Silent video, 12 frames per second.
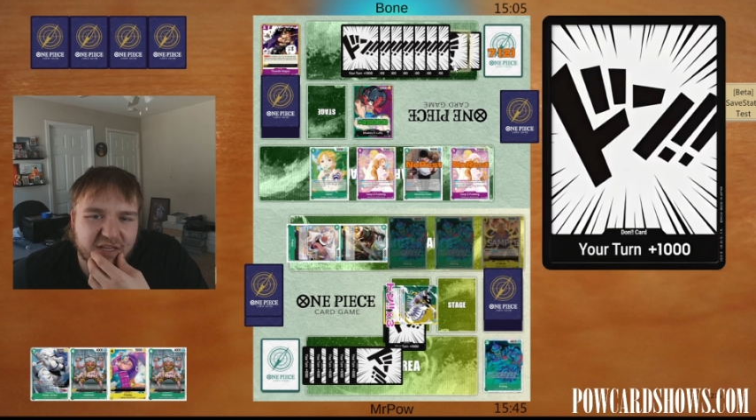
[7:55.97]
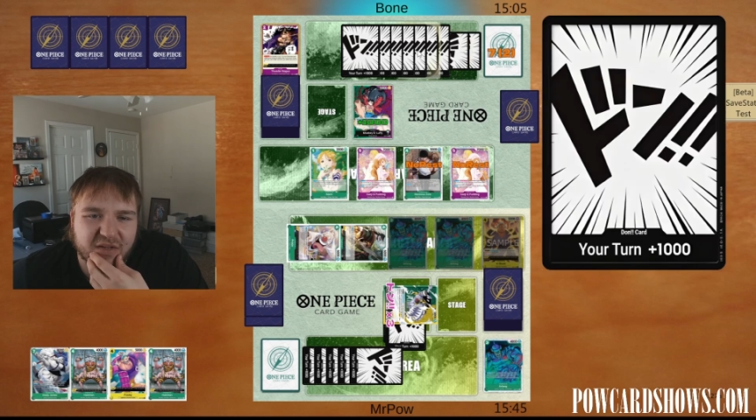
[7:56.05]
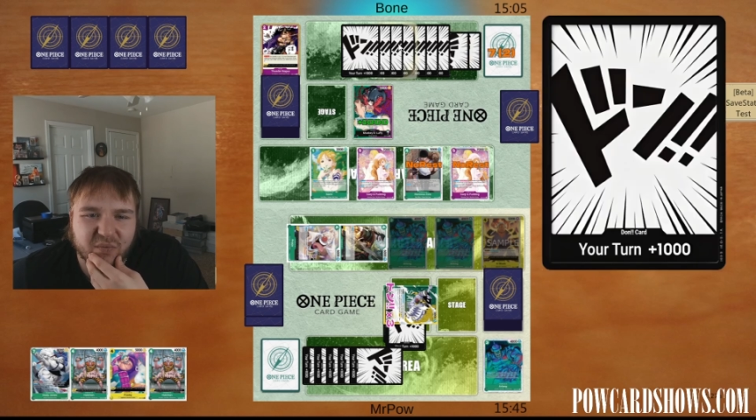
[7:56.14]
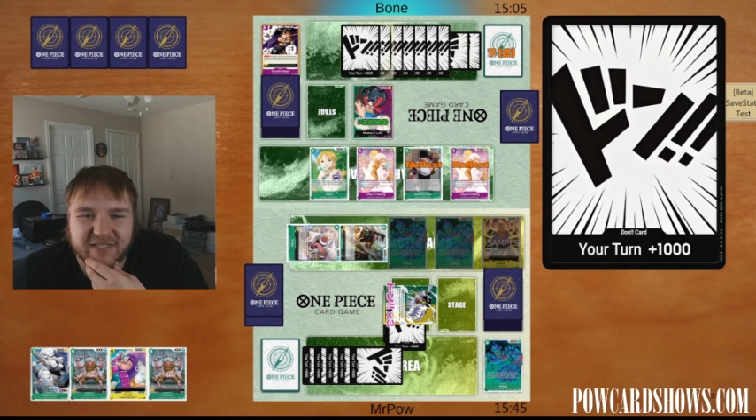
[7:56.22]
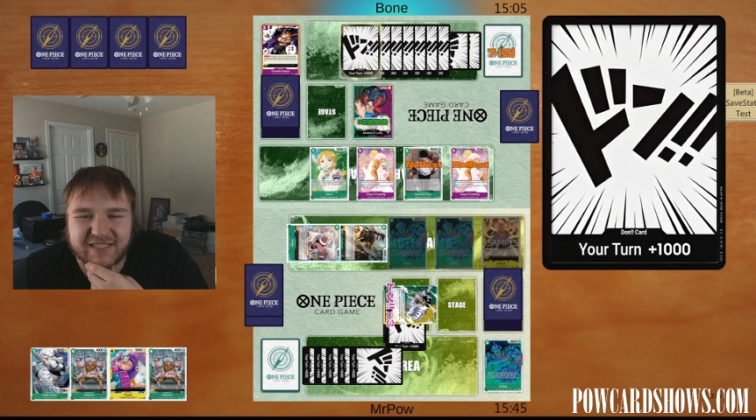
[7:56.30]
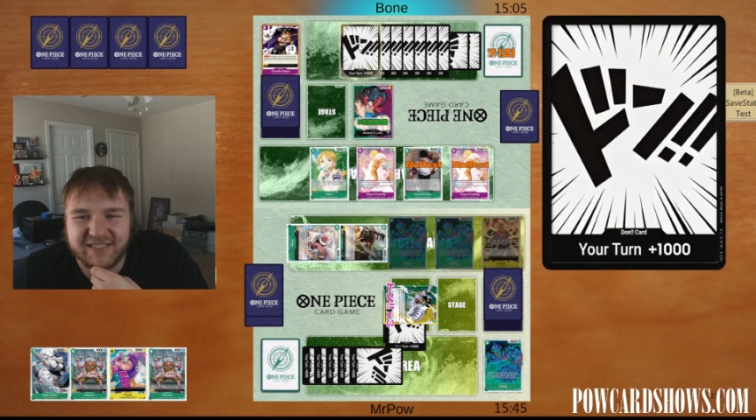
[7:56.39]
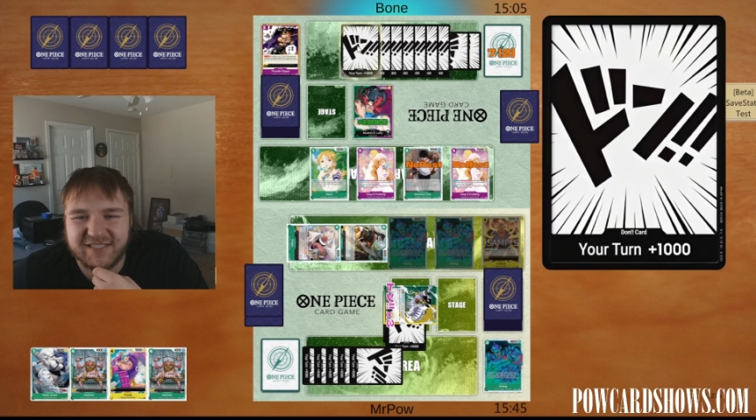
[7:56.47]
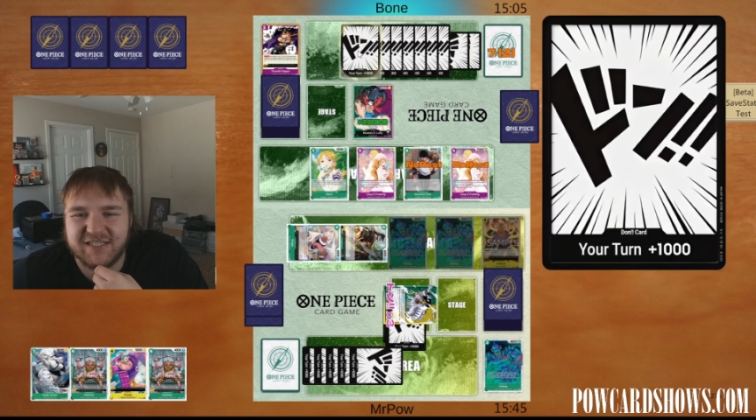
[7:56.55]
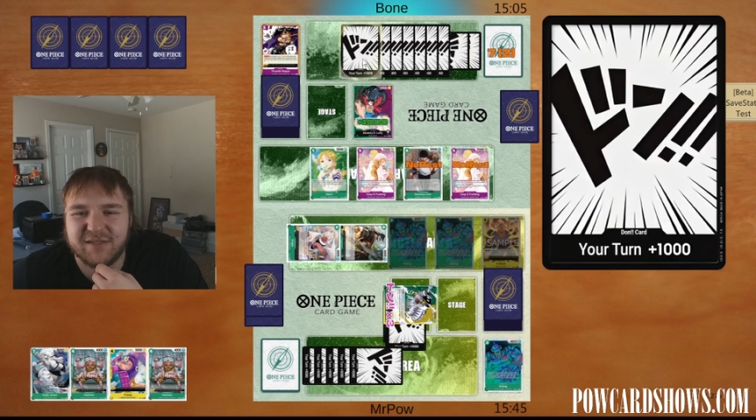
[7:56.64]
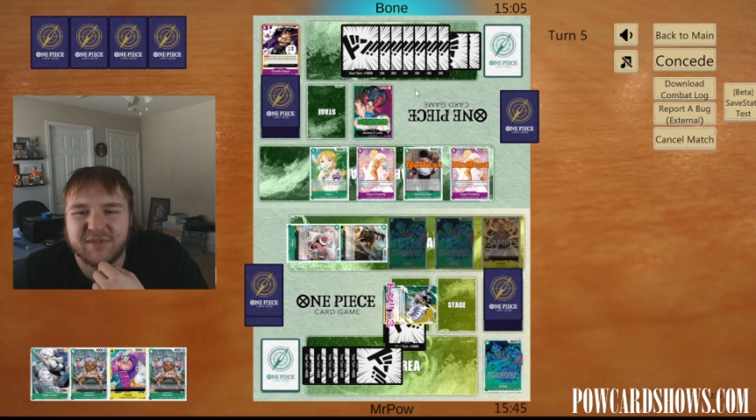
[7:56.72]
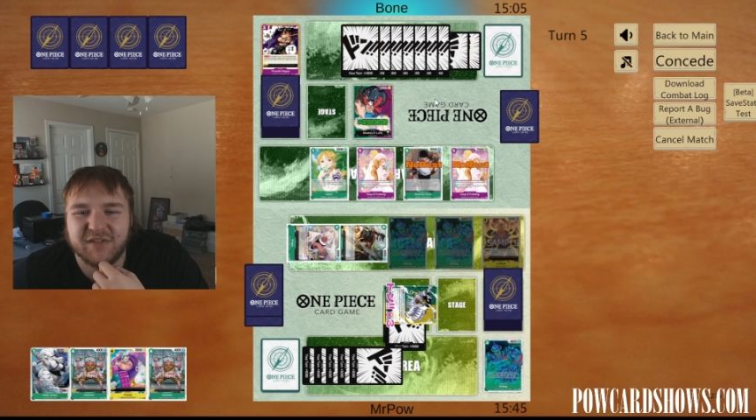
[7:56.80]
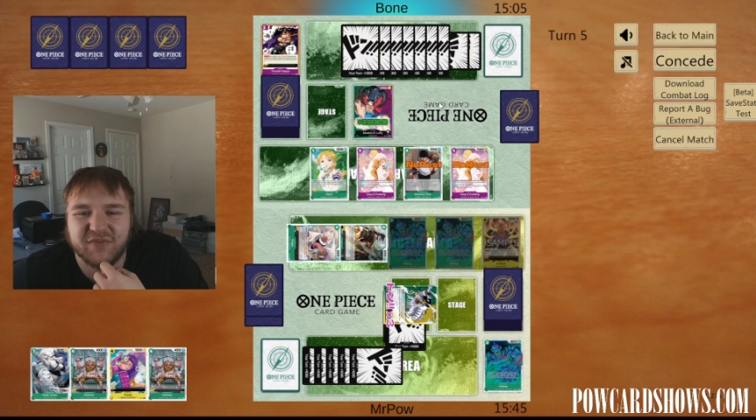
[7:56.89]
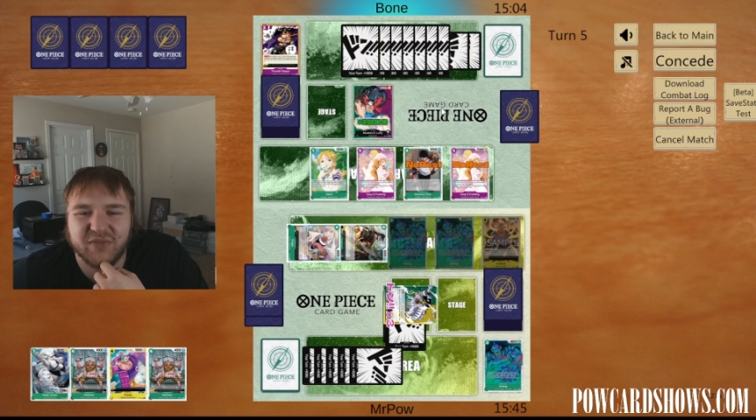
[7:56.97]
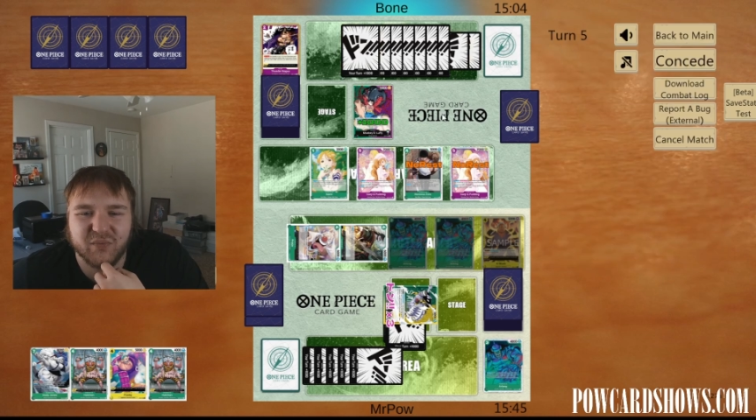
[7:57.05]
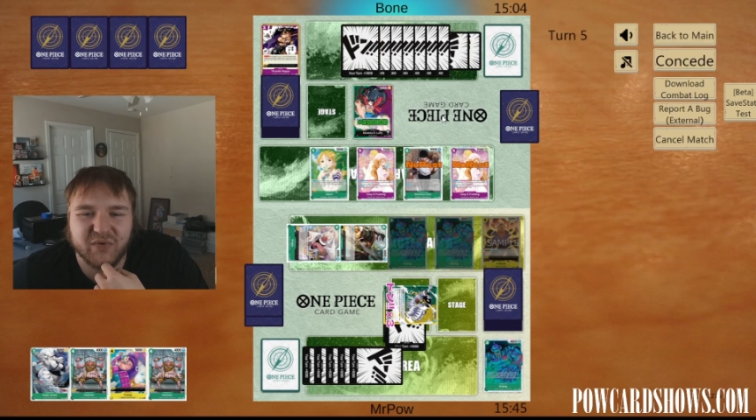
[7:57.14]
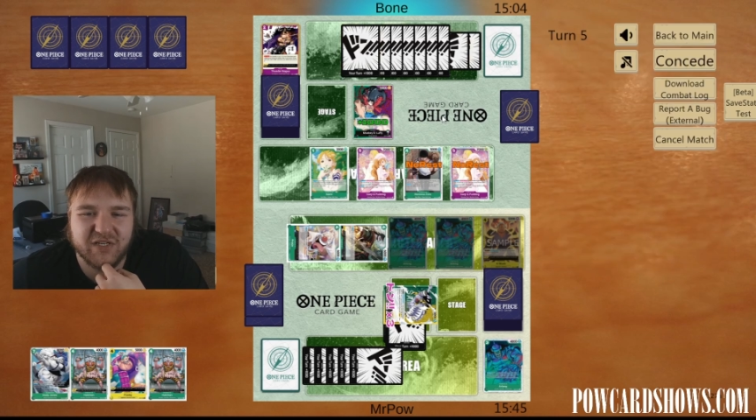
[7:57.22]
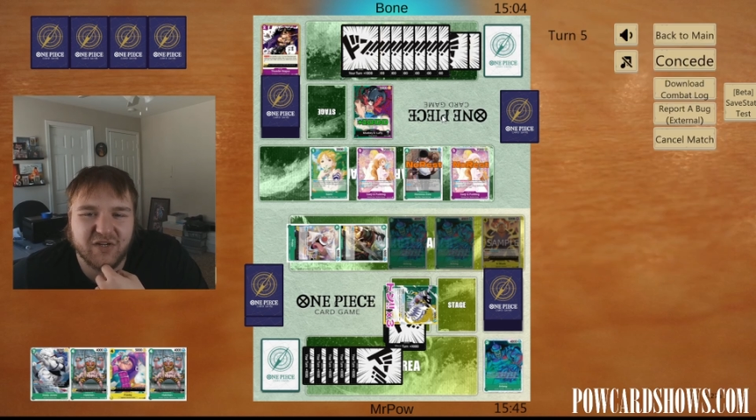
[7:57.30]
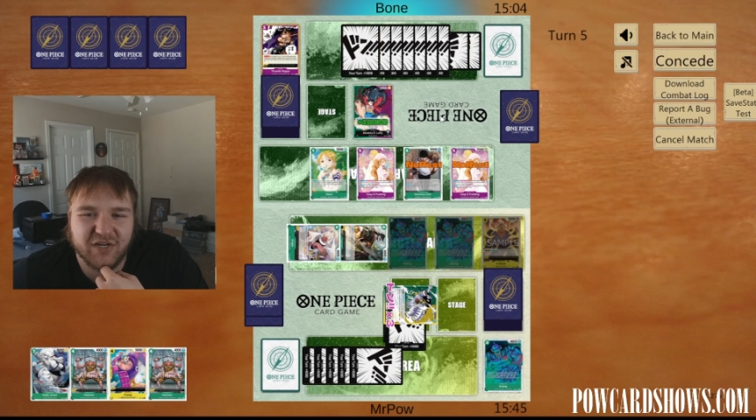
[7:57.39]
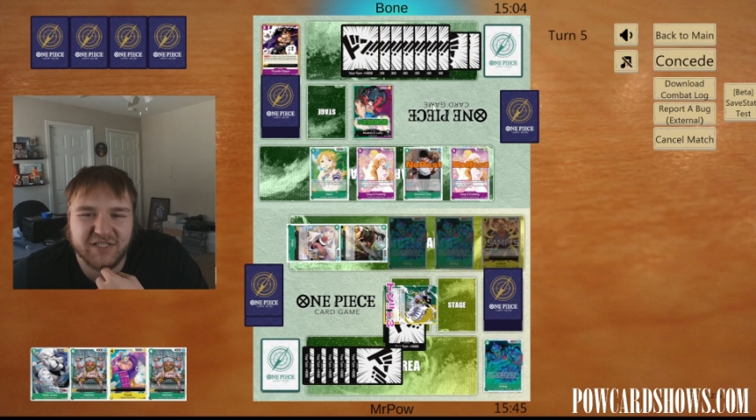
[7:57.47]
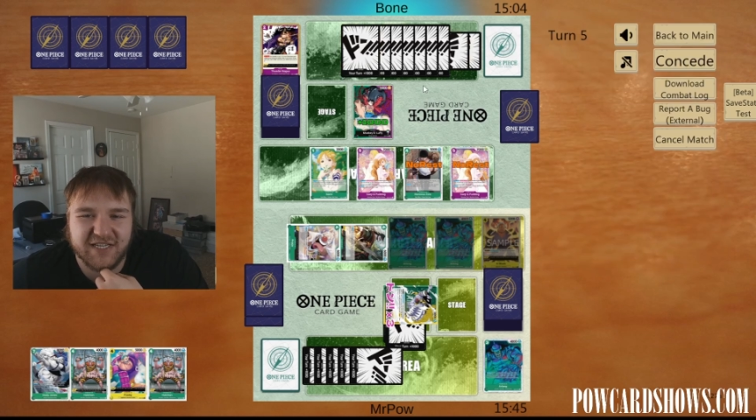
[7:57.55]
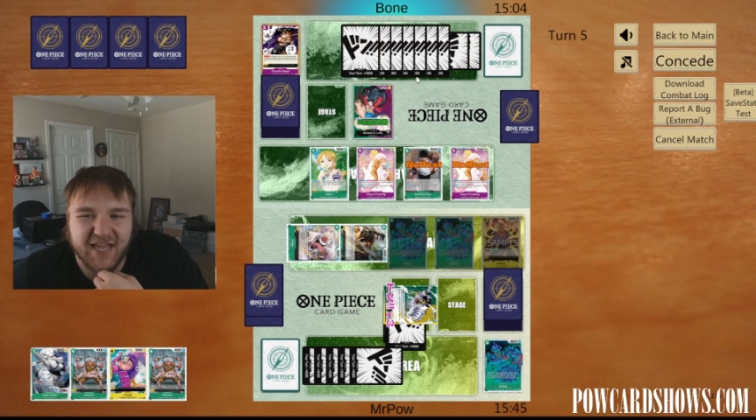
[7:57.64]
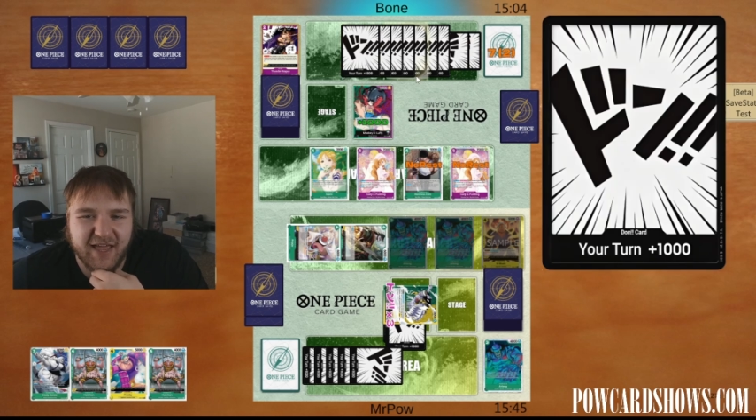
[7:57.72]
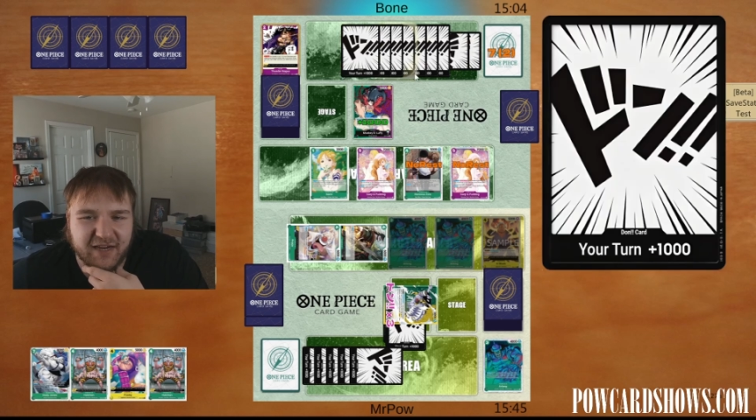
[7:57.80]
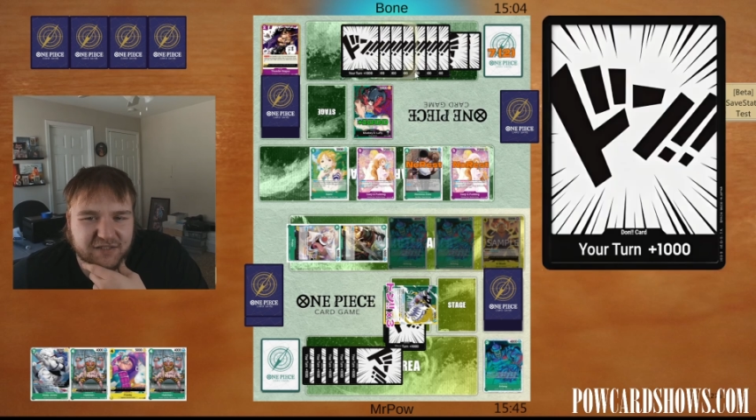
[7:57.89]
We did see them leave 3 Dawn as
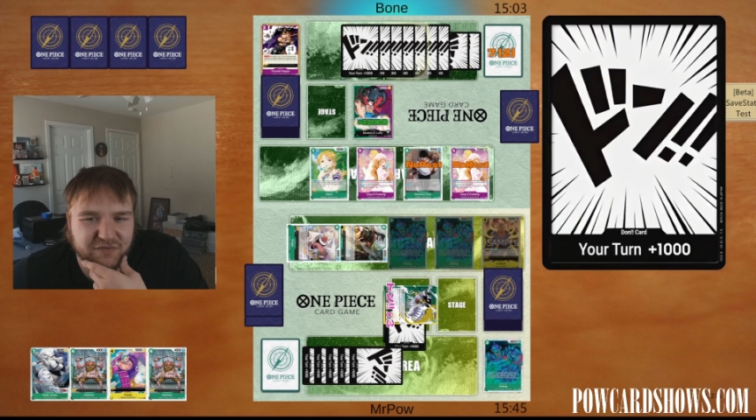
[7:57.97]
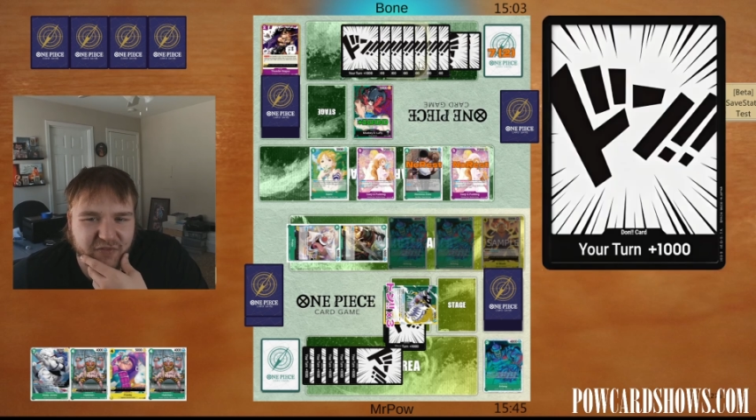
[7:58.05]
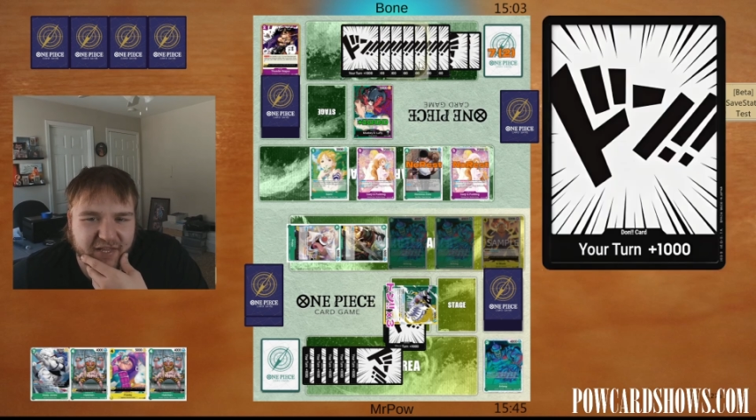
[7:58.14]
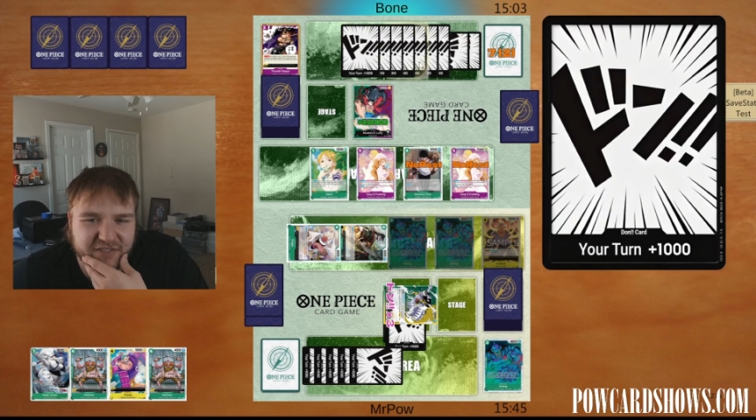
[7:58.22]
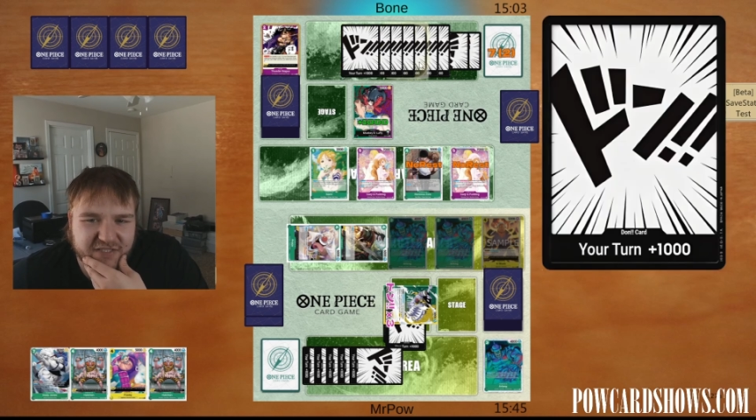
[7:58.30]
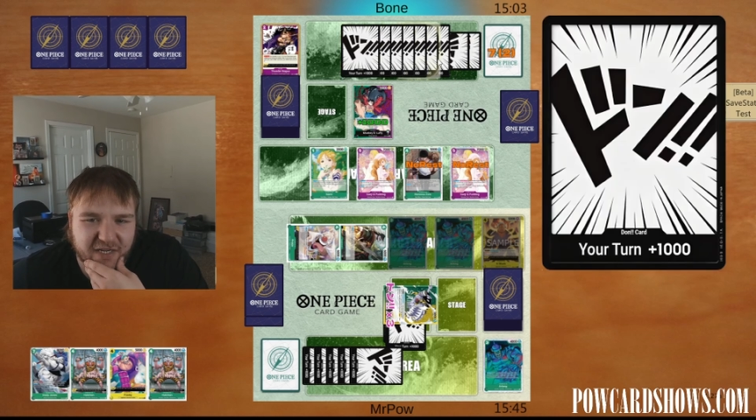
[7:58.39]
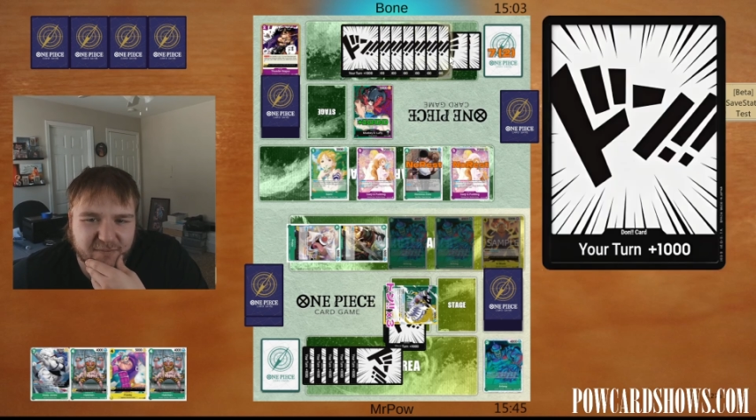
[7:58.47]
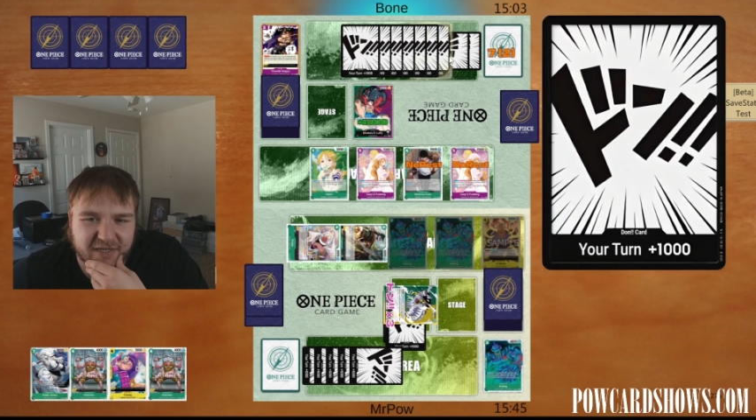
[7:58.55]
active last time,